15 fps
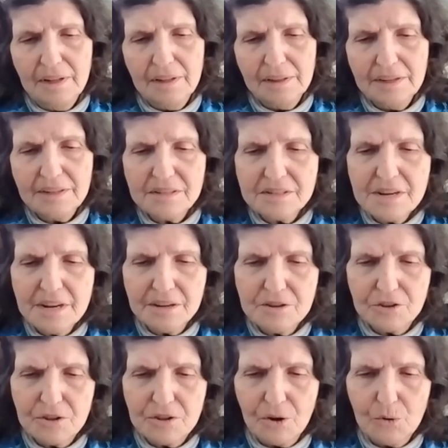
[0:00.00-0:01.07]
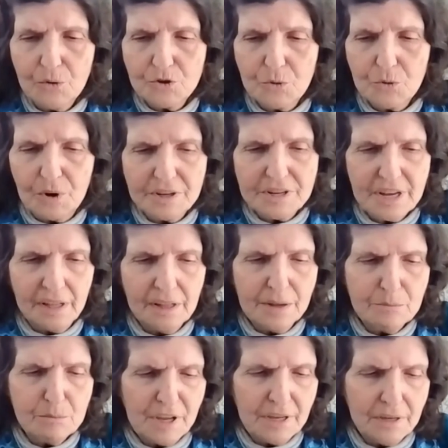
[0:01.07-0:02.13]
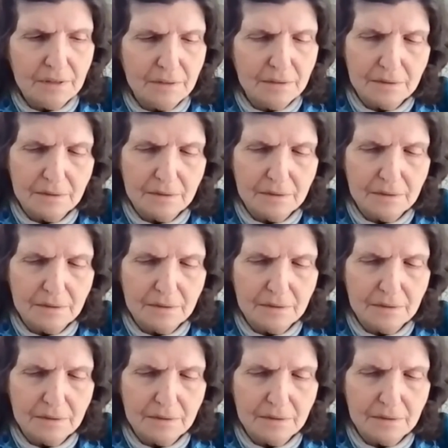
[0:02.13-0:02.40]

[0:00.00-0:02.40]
listening to those who are telling me